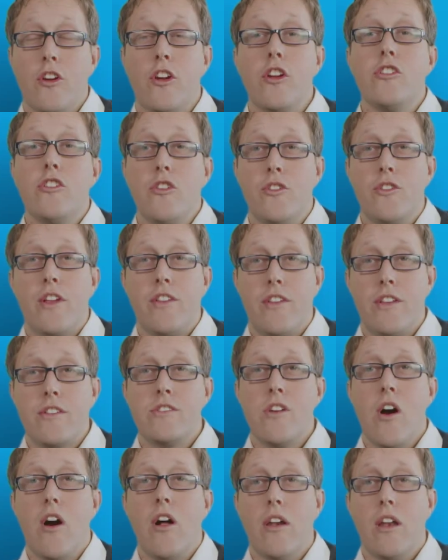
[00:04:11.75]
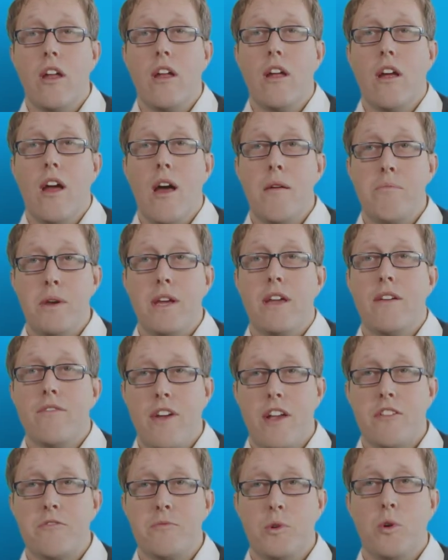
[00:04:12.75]
The good news is it's not a big
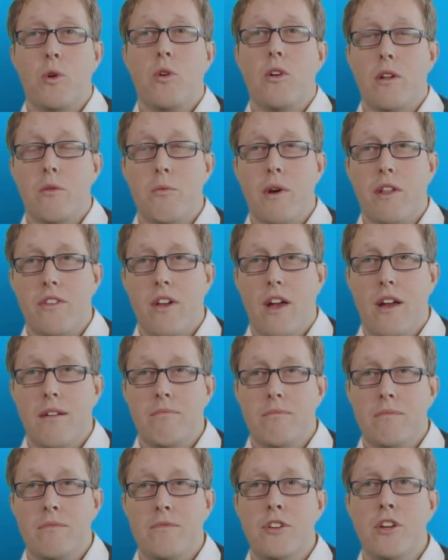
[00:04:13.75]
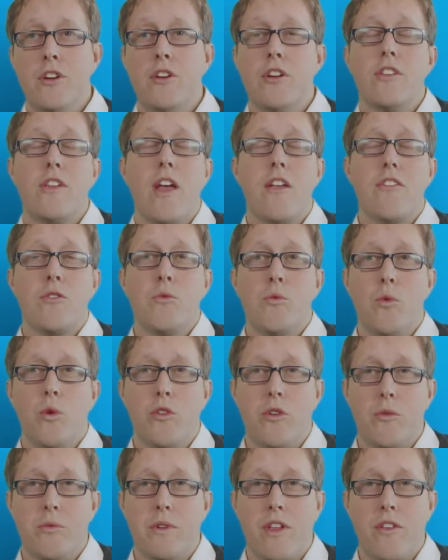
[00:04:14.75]
investment all at one time. You can test the
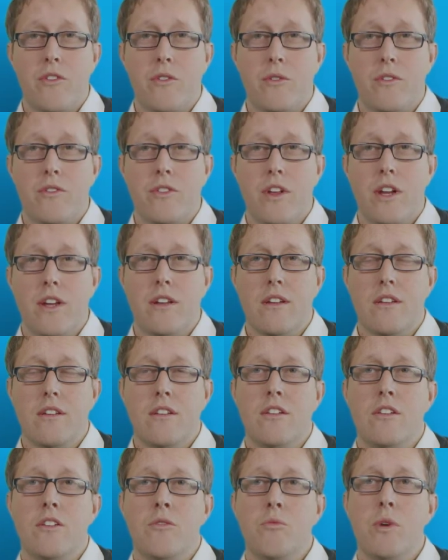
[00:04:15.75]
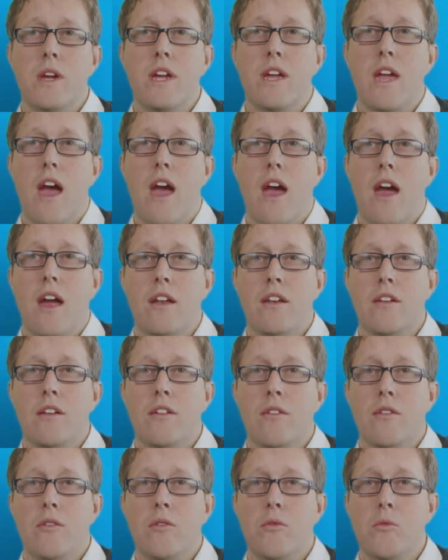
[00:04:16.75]
water with this sort of thing. We can
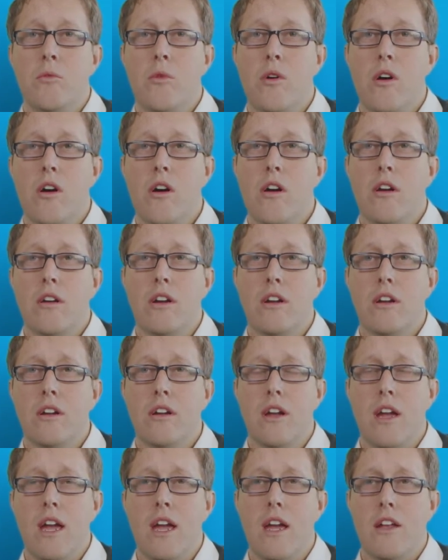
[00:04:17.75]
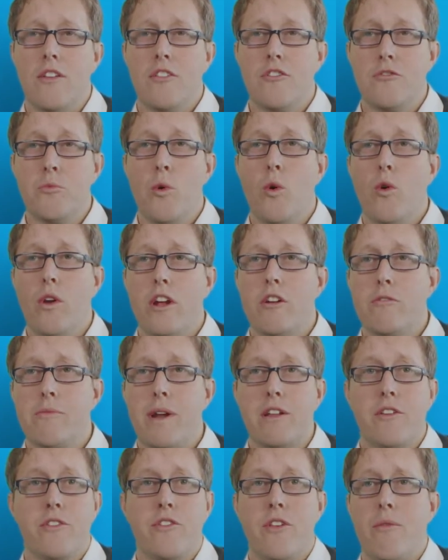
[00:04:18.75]
work in small
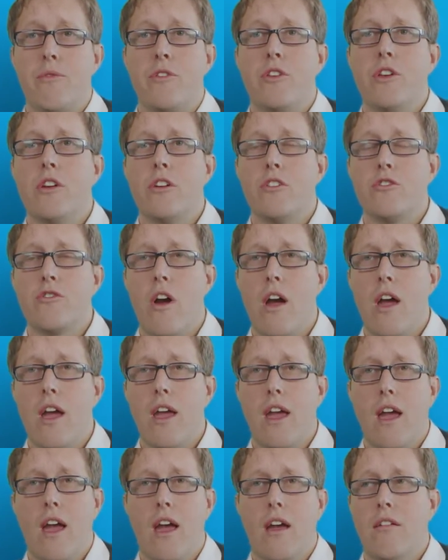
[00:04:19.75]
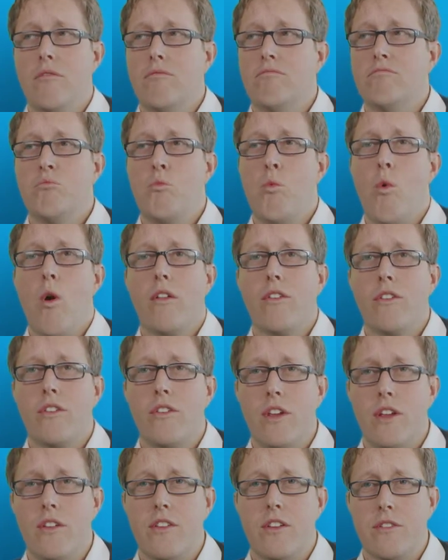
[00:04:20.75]
incremental steps. So you can try one
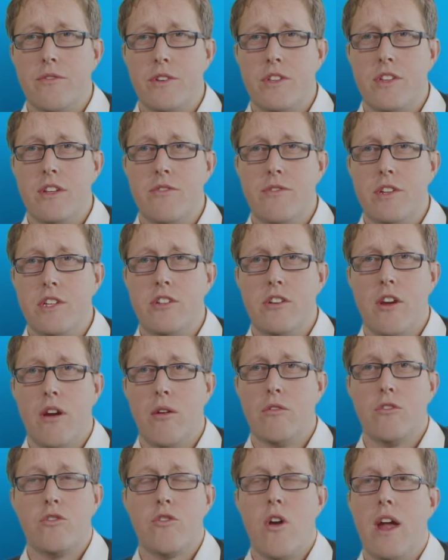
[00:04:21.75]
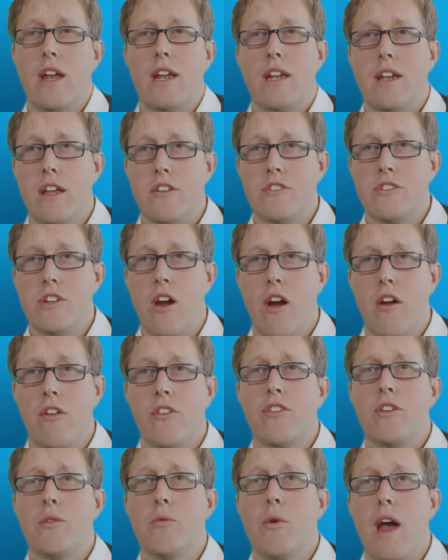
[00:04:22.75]
season of a T V show, try it in H D R
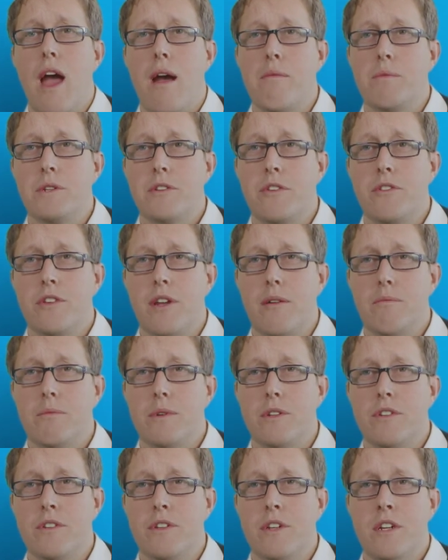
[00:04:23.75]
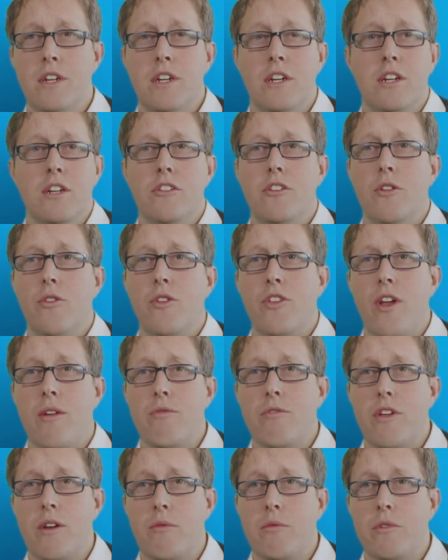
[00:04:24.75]
and see what happens to the numbers. Do the
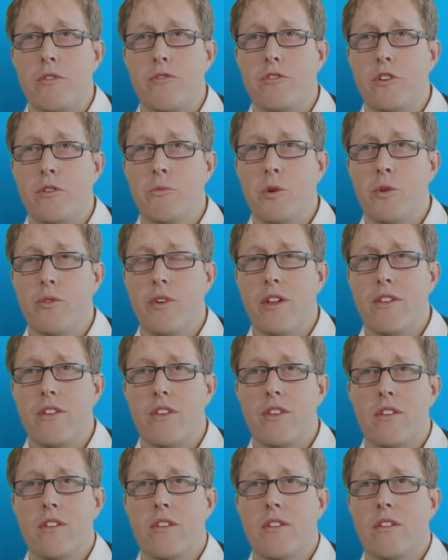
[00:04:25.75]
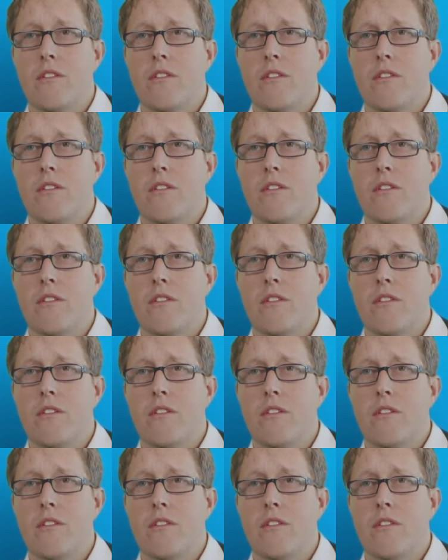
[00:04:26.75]
same thing with a few movies.